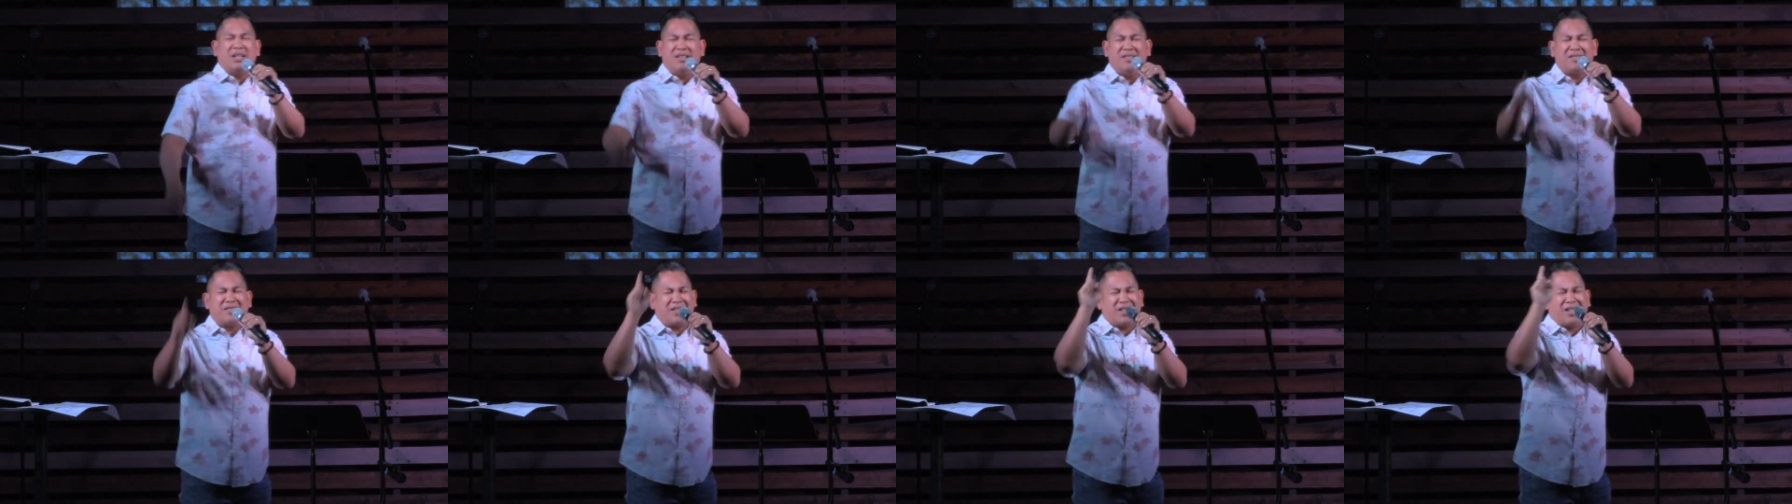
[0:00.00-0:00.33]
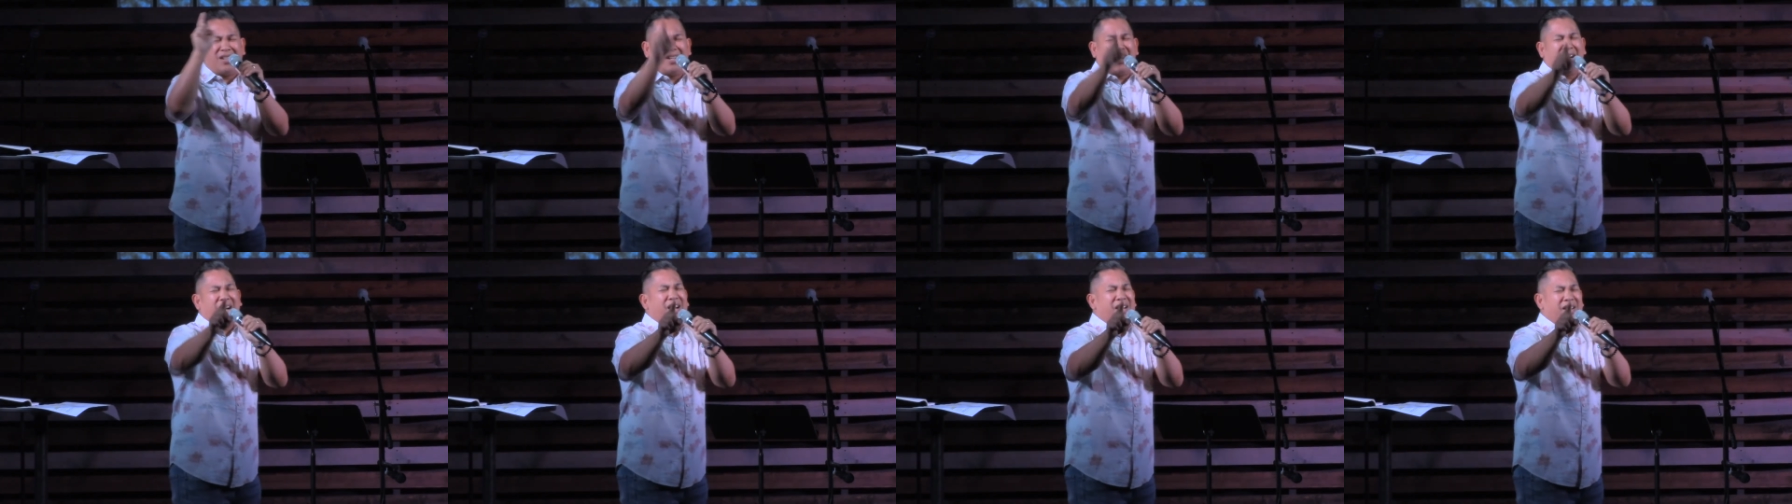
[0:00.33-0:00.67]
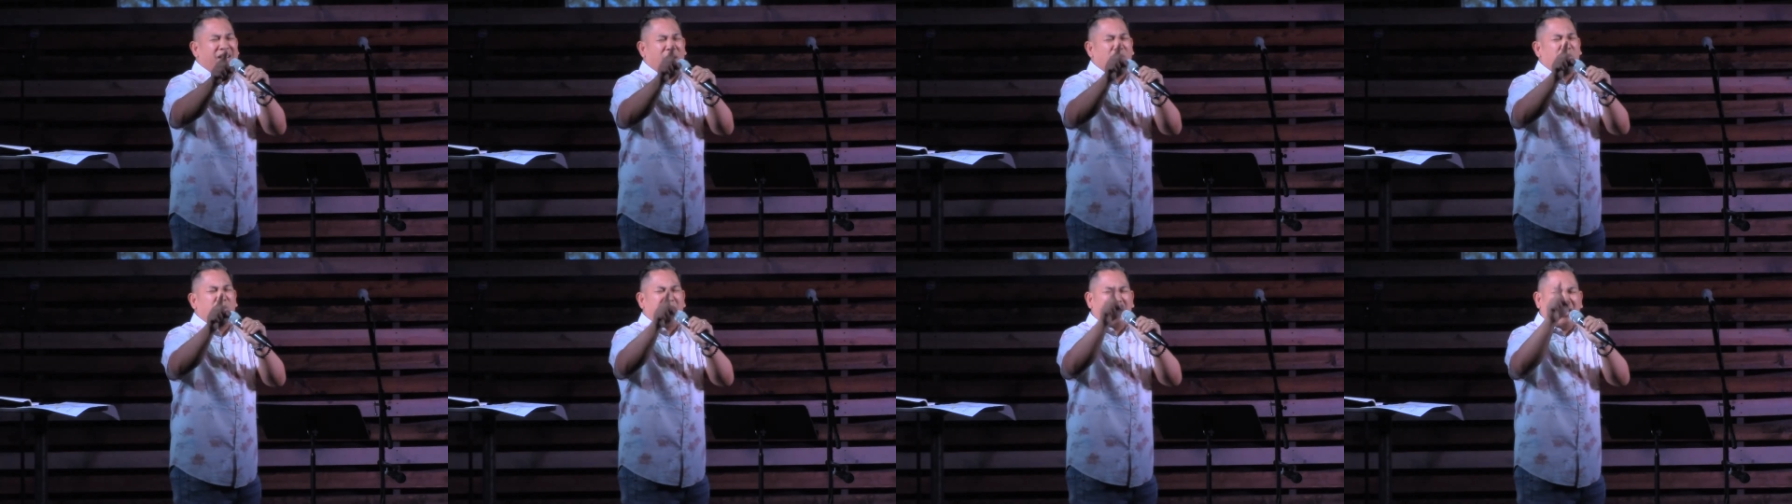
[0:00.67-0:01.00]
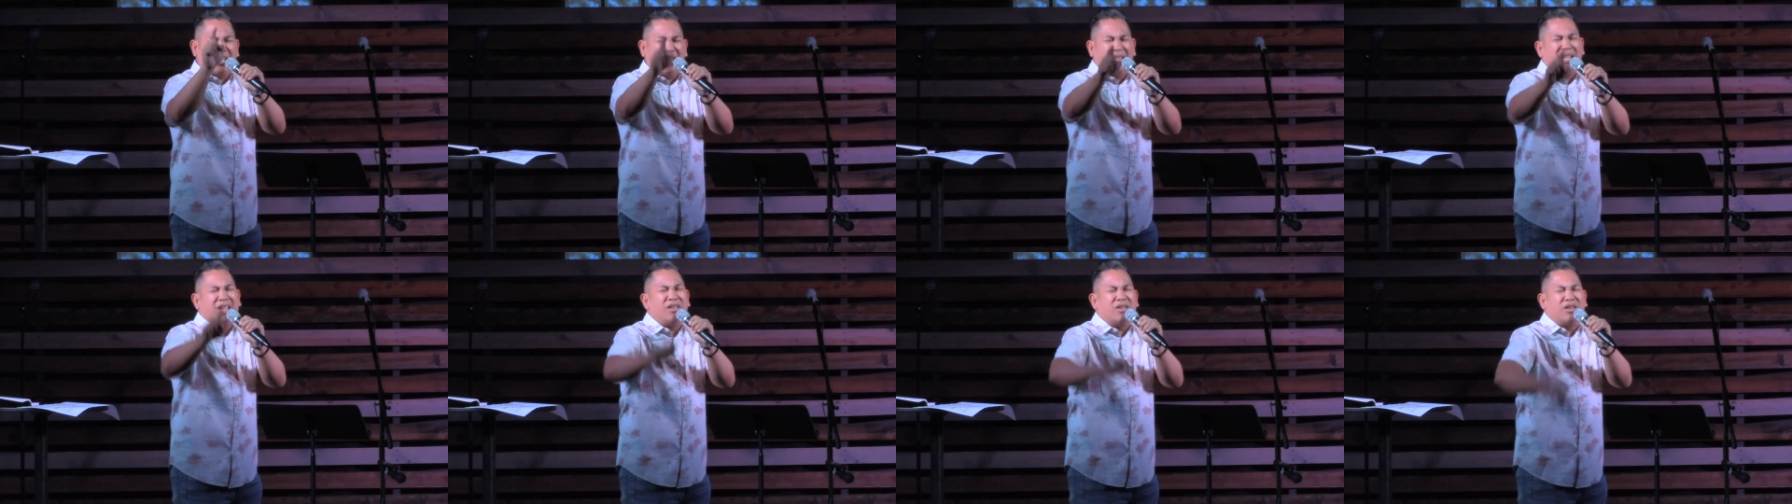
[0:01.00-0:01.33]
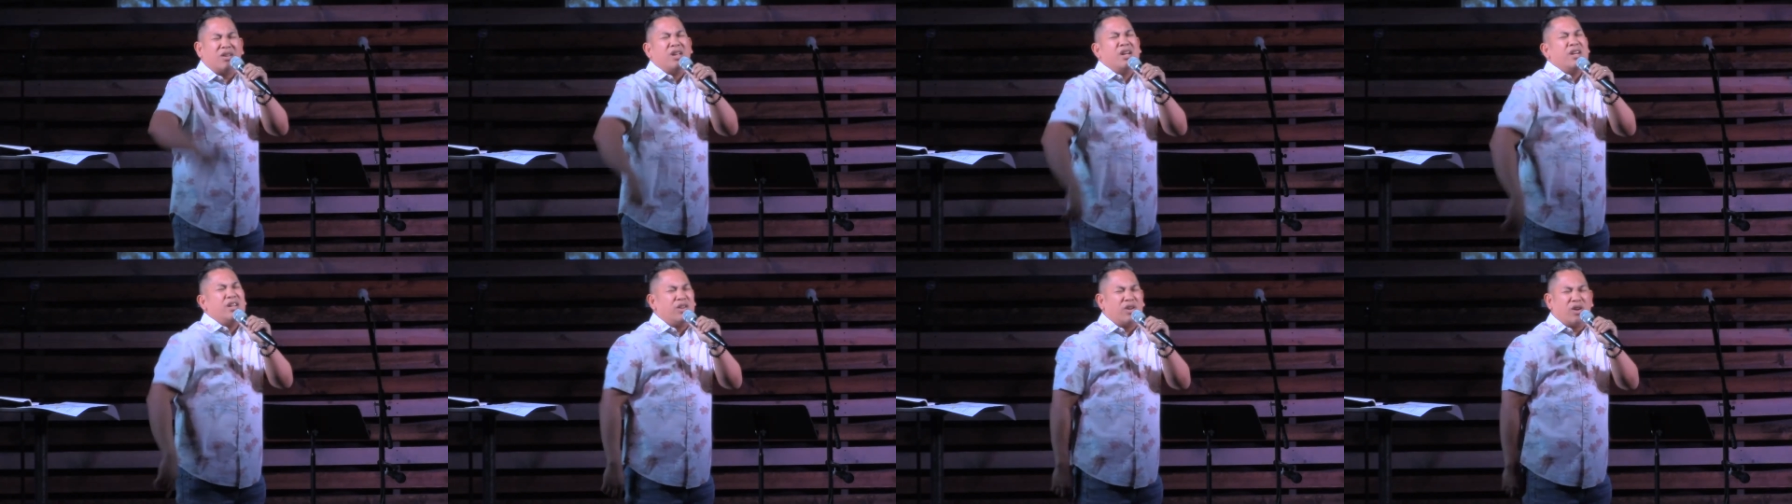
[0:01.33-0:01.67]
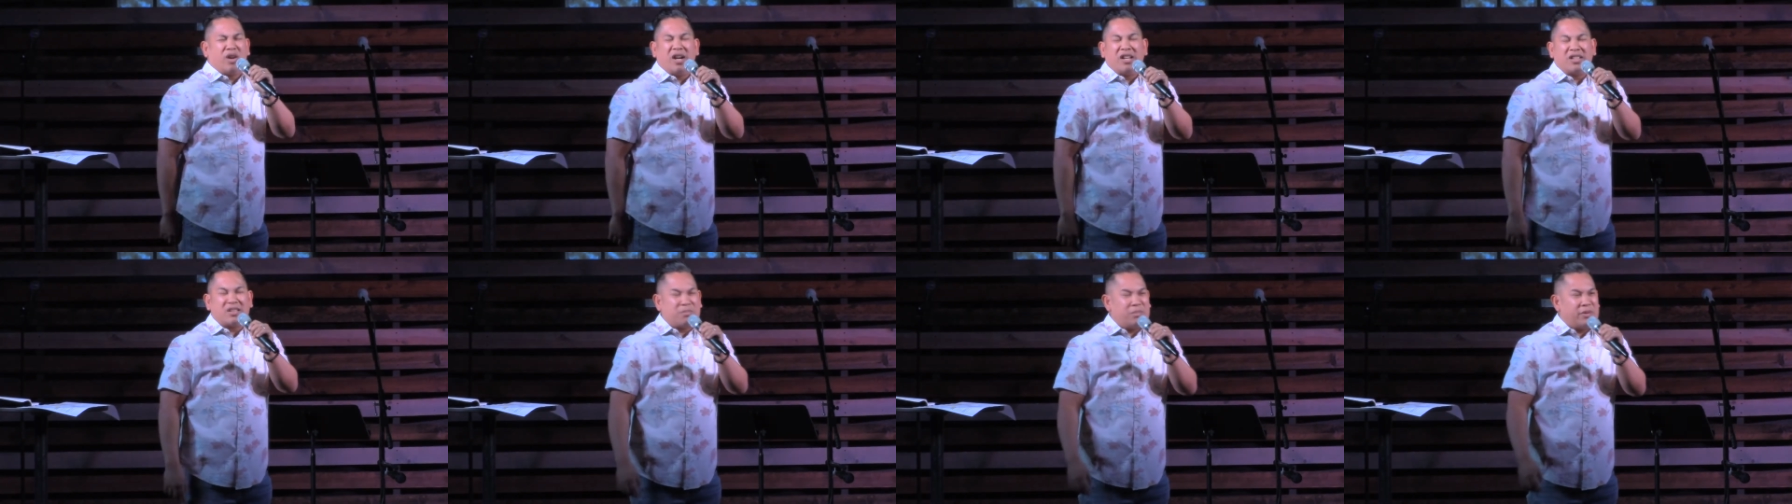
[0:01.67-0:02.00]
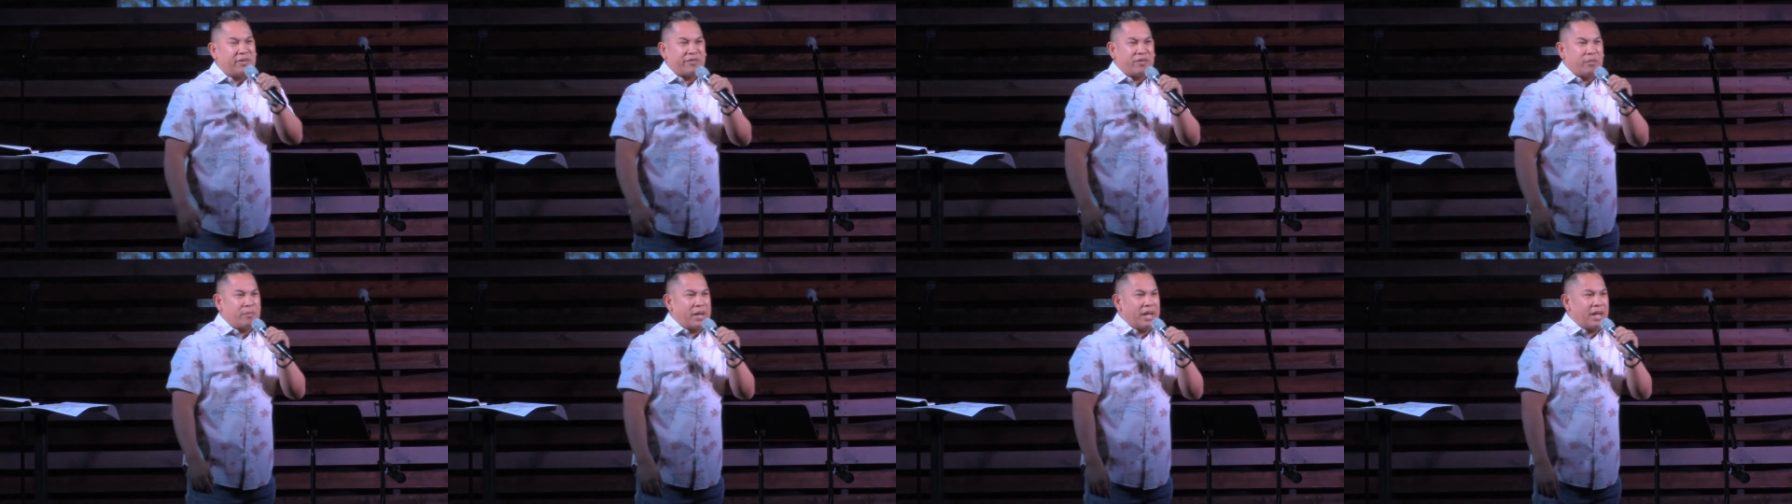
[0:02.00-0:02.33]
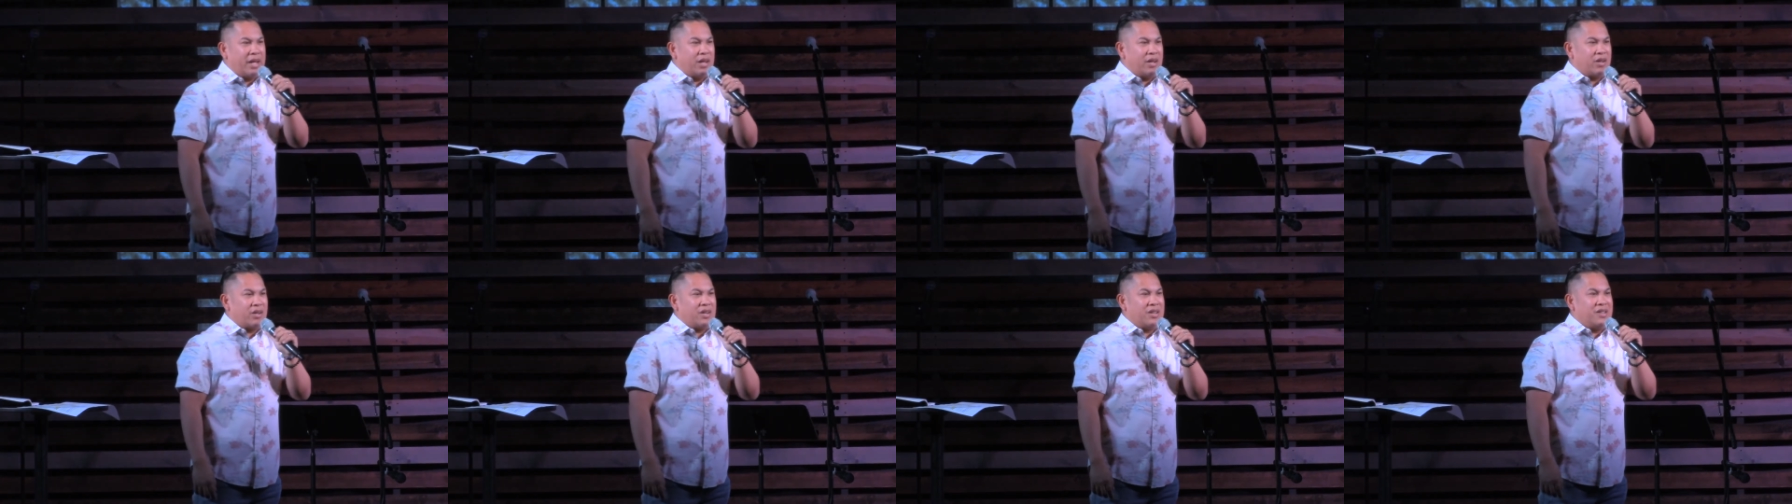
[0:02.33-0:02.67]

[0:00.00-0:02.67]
He's the God that would heal your husband from anger.